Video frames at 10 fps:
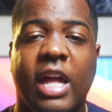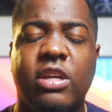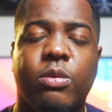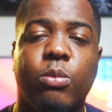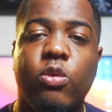and
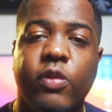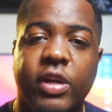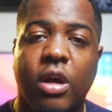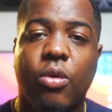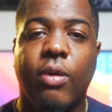you're
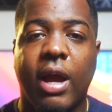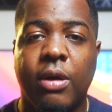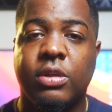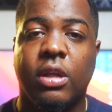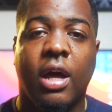moving
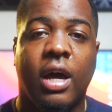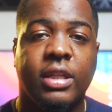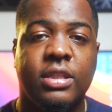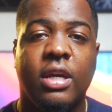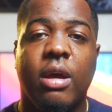around a
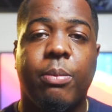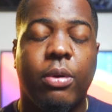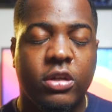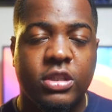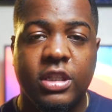lot.
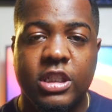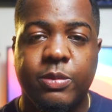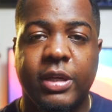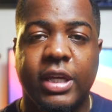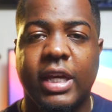Personally
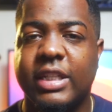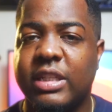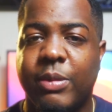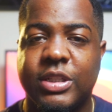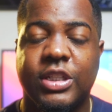speaking, as
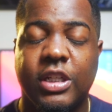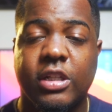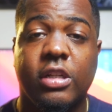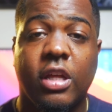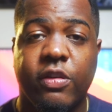I mentioned in
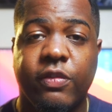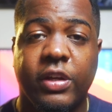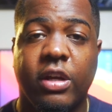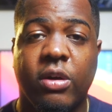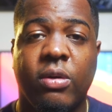another
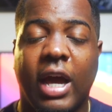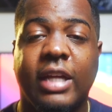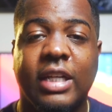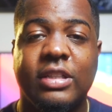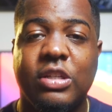video, I
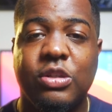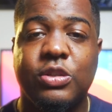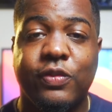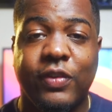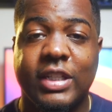tend to
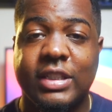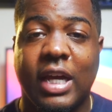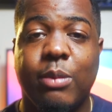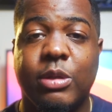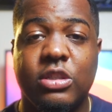use
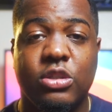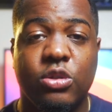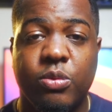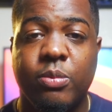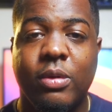FaceTime and
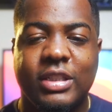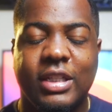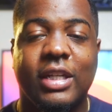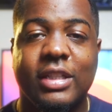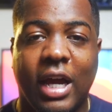Zoom
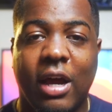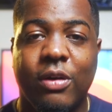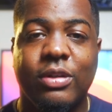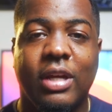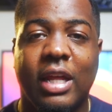sitting
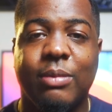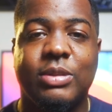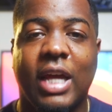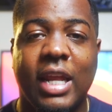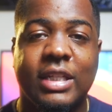down and I'm
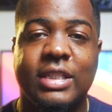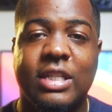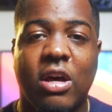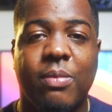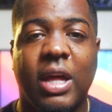standing
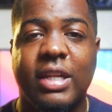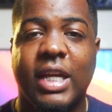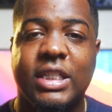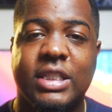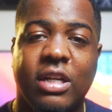still. I'm not
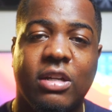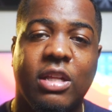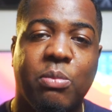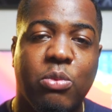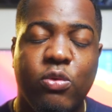
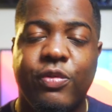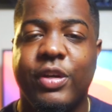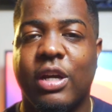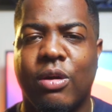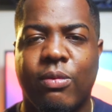necessarily
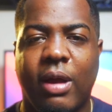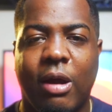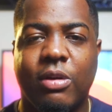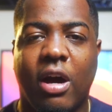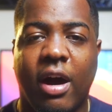moving
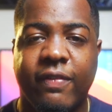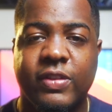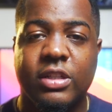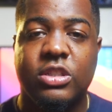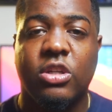around
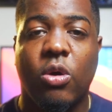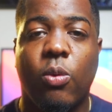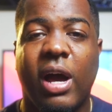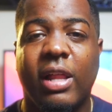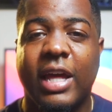often. So
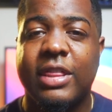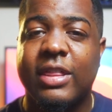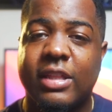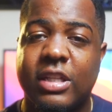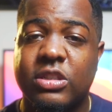while I
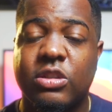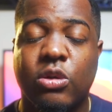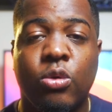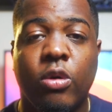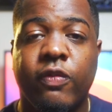think this is a
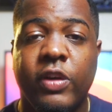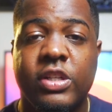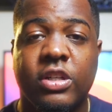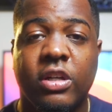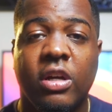cool
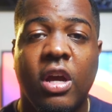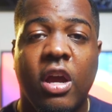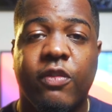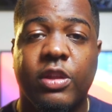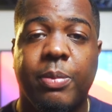feature
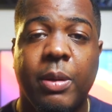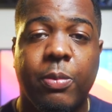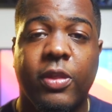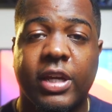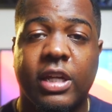for the people that